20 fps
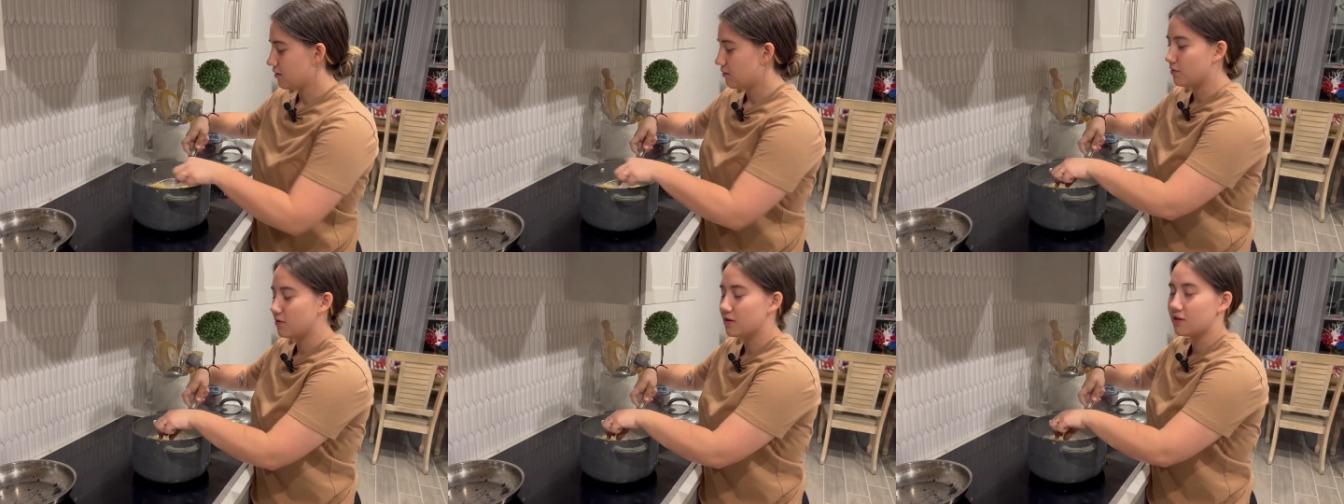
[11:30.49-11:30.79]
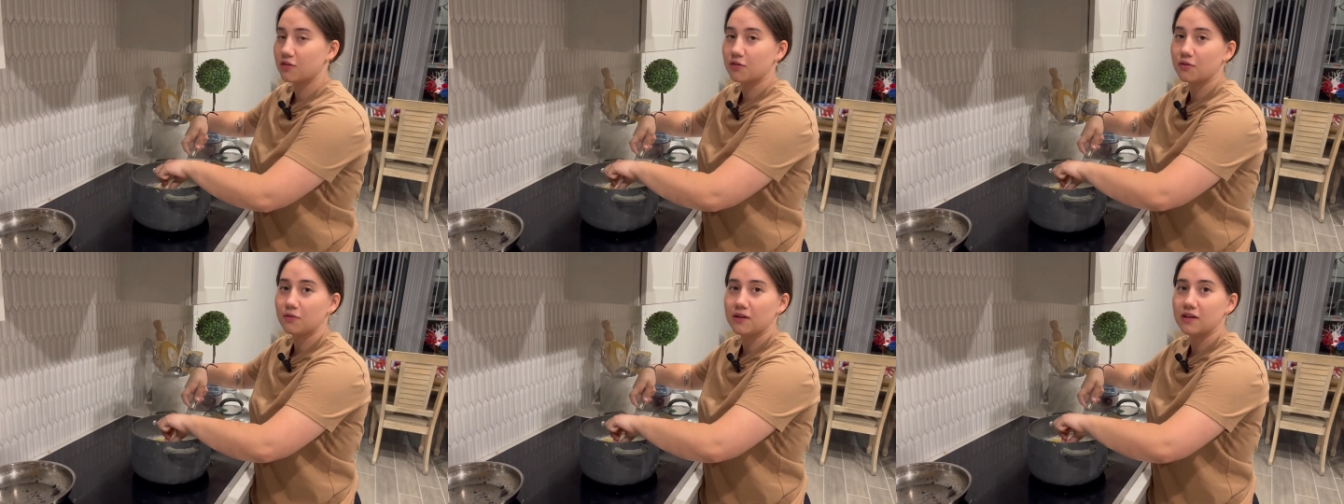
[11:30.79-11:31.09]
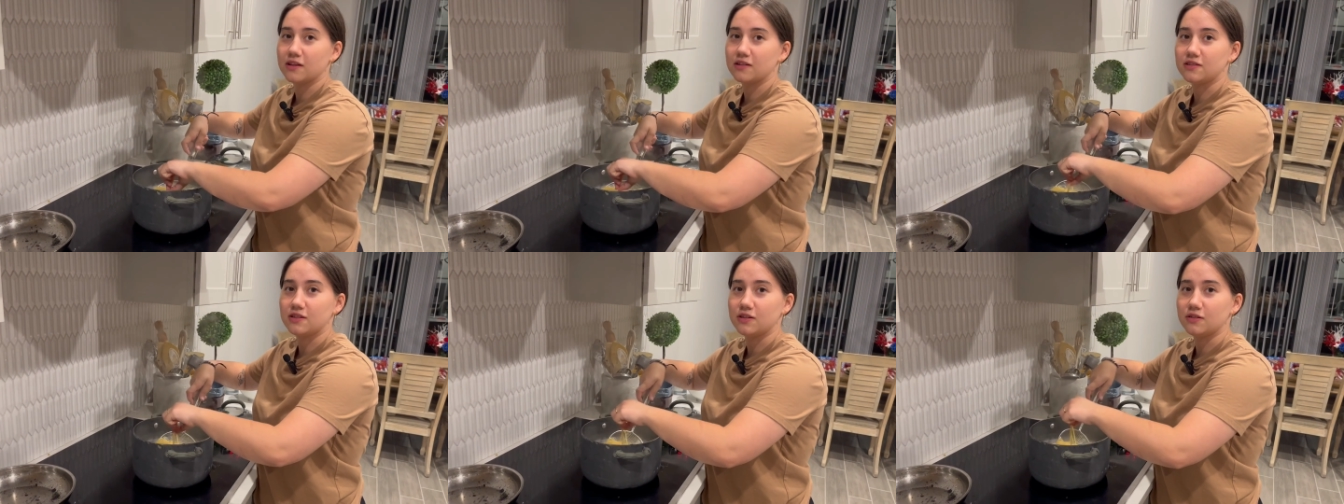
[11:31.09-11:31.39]
One of the
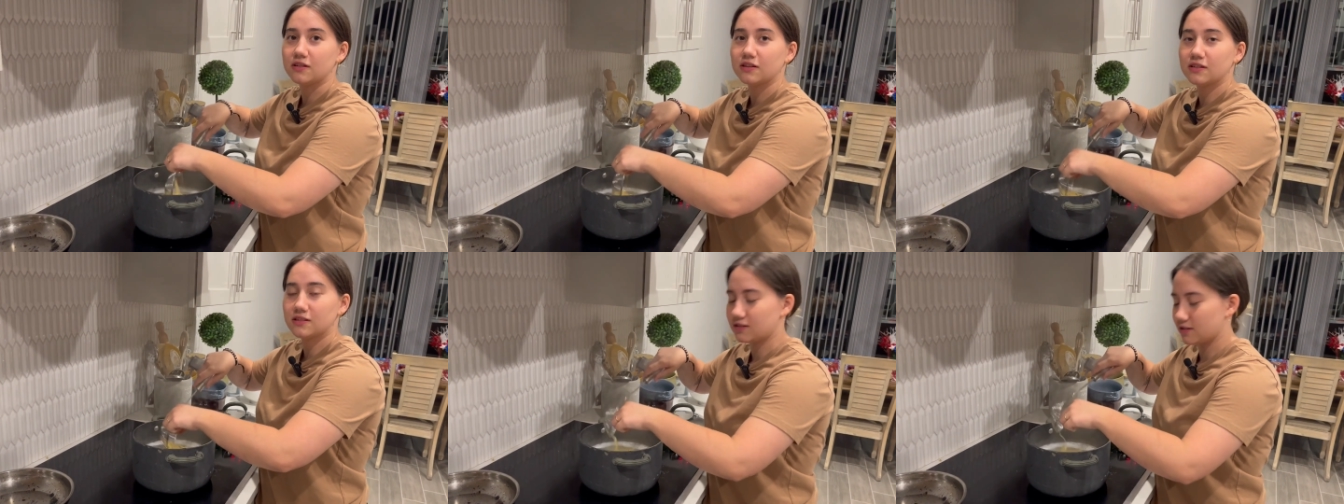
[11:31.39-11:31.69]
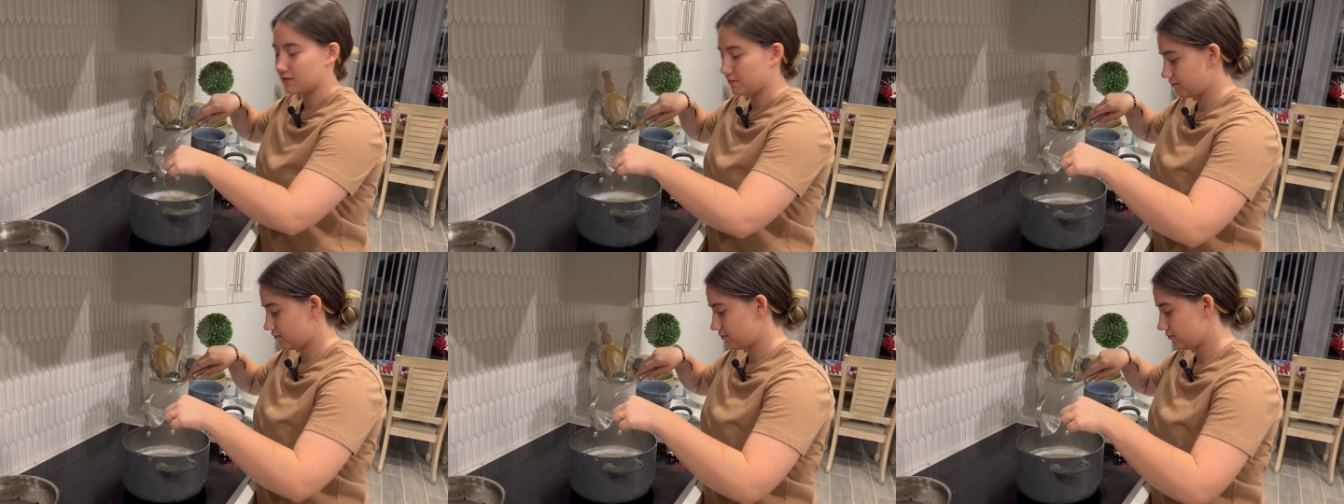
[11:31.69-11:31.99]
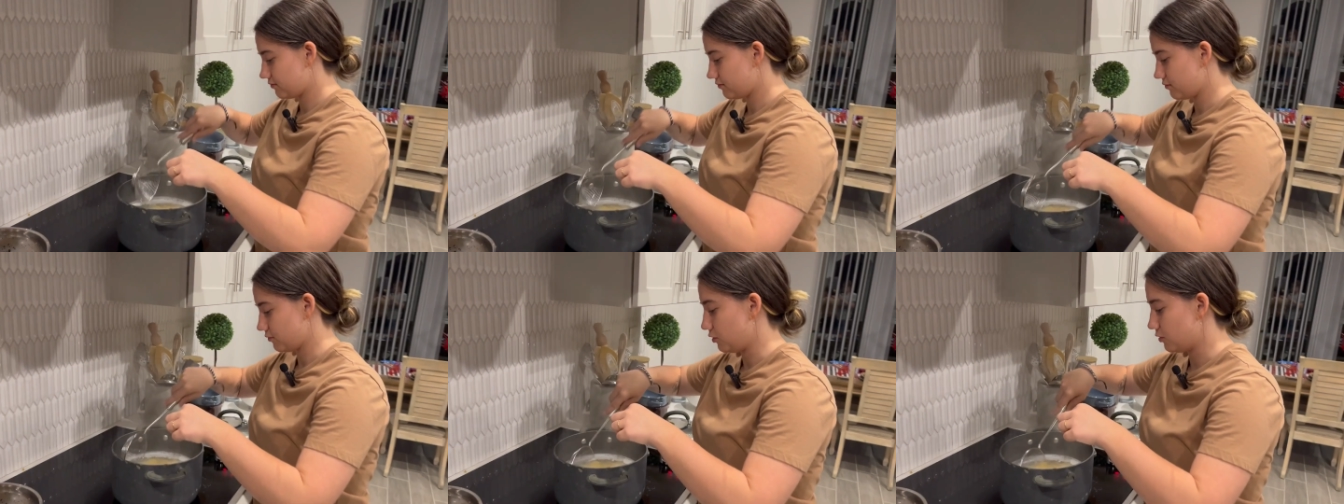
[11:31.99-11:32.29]
ways you can,
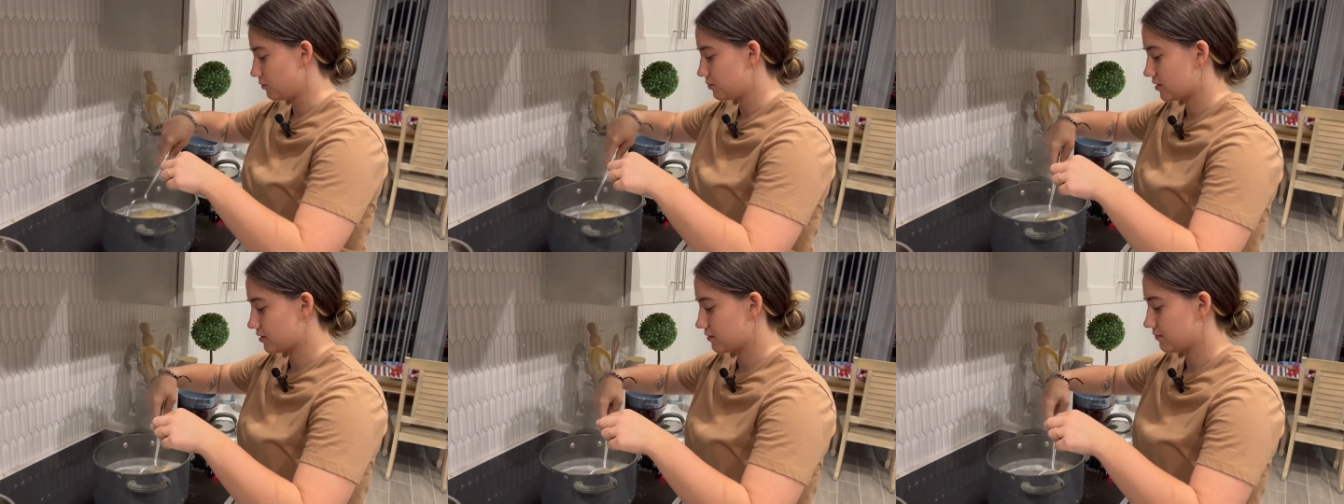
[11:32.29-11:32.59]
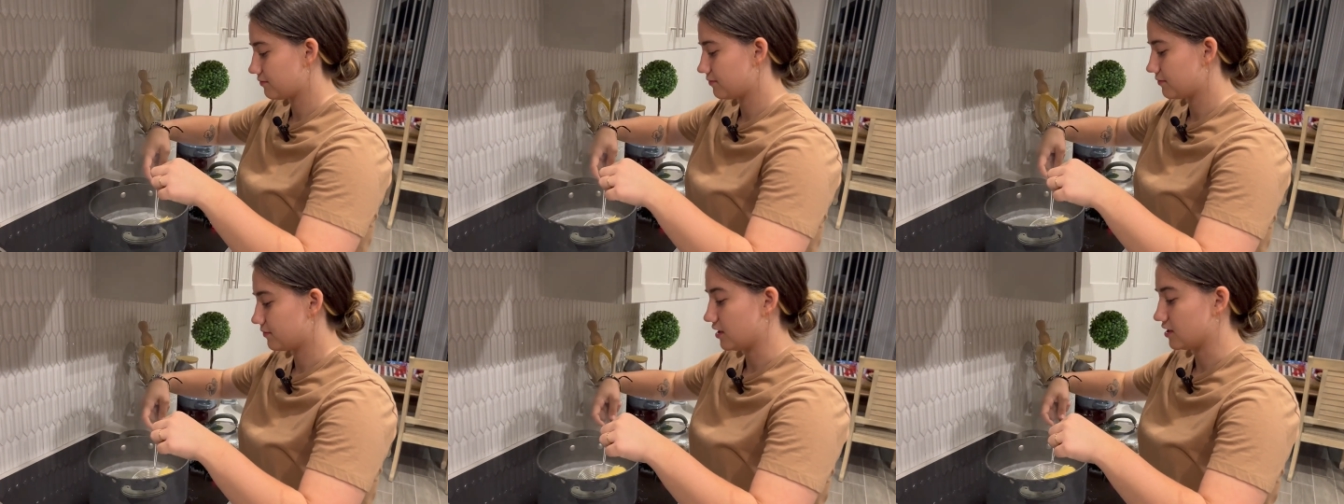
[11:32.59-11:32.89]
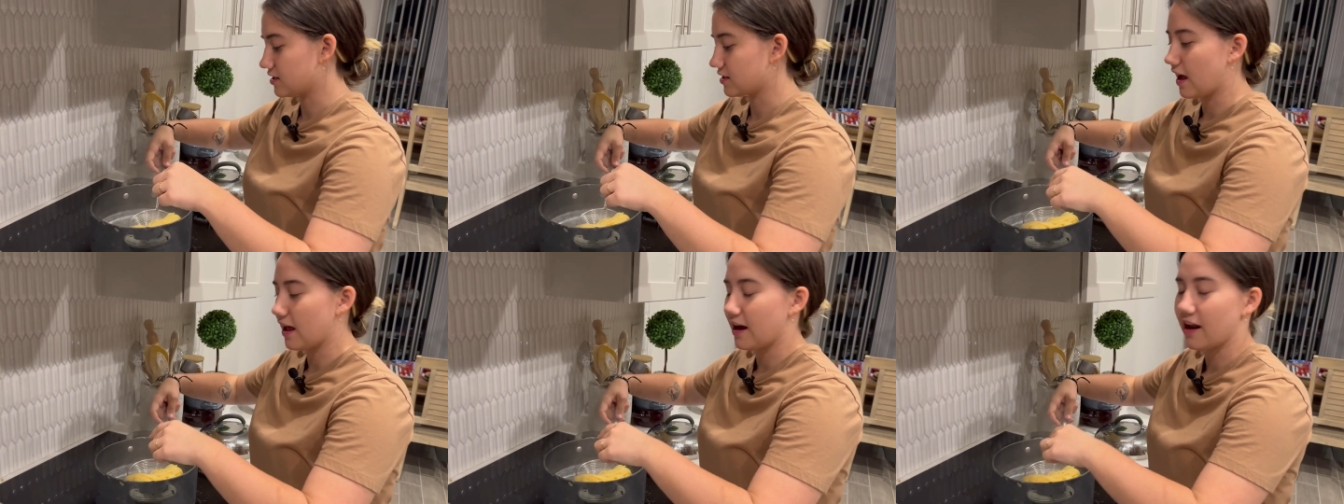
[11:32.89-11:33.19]
oops,
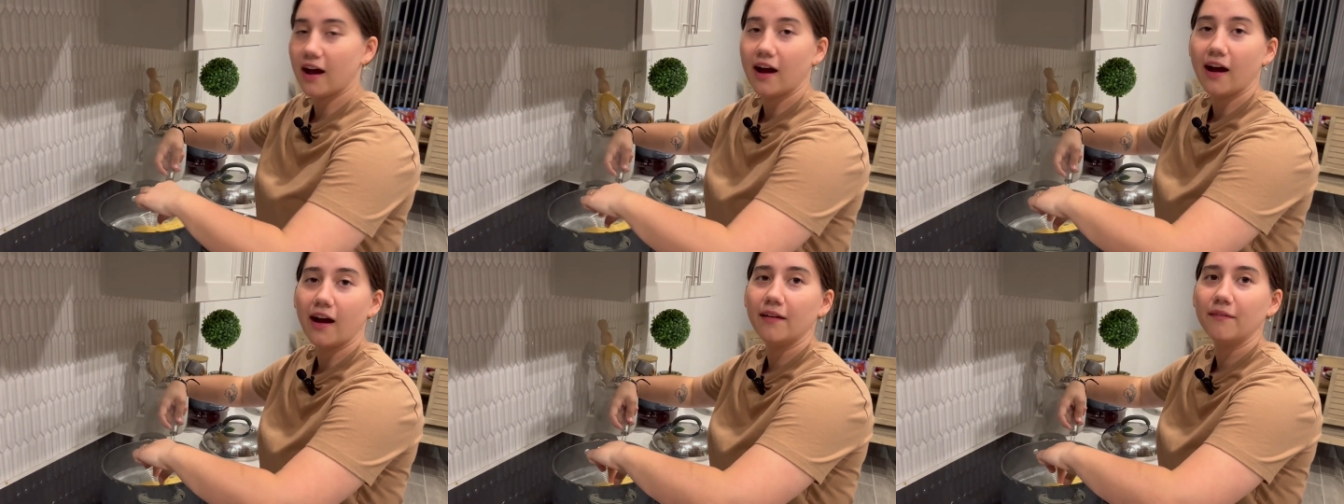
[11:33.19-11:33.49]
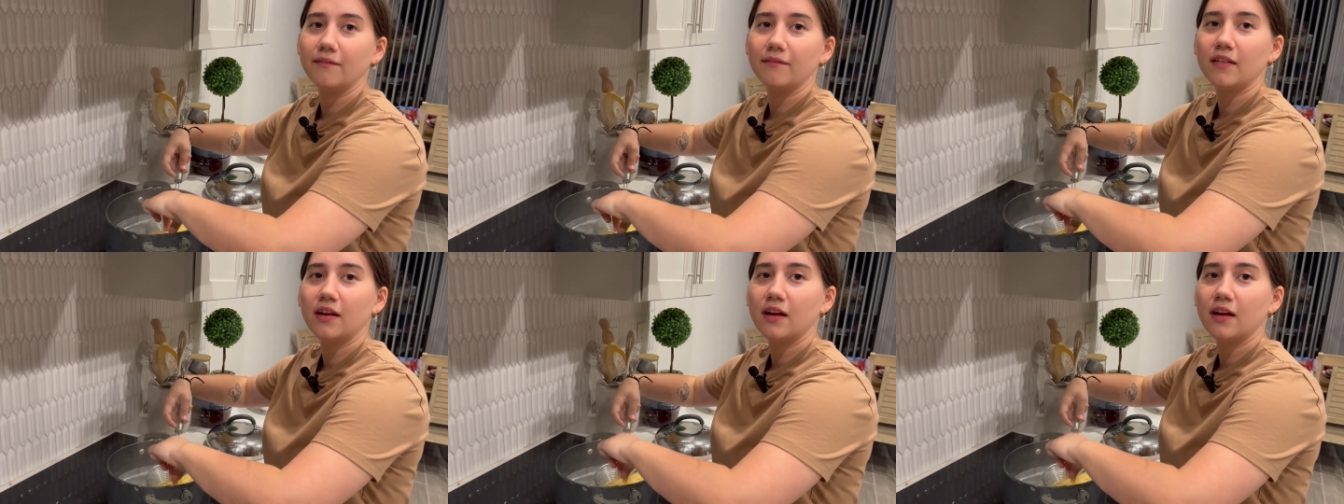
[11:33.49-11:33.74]
it's kind of hot.